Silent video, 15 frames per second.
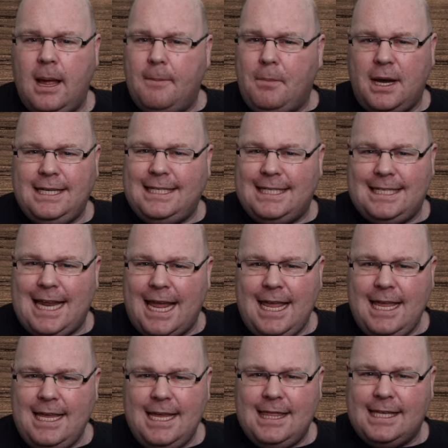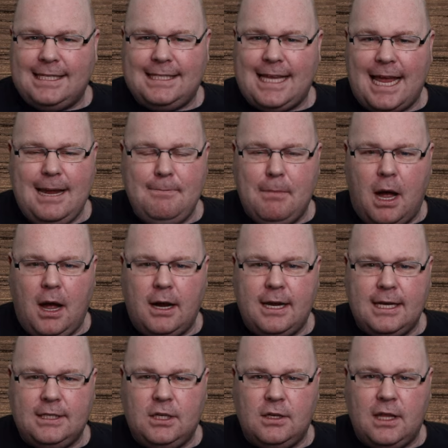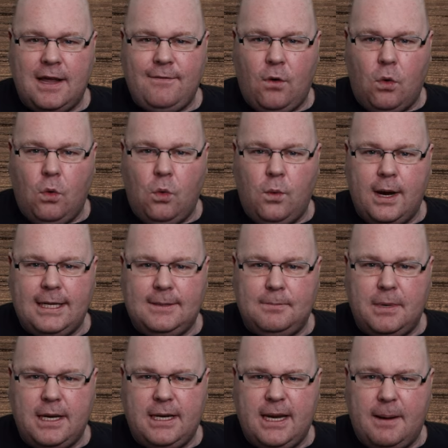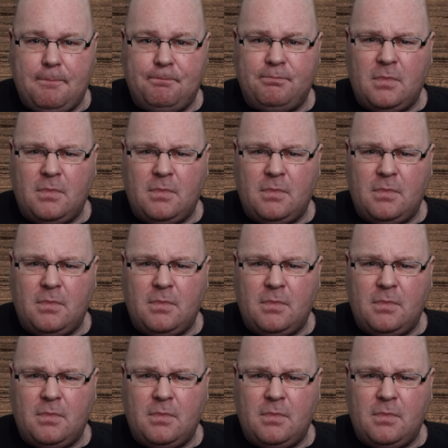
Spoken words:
by staying in the same markets that they've always been in.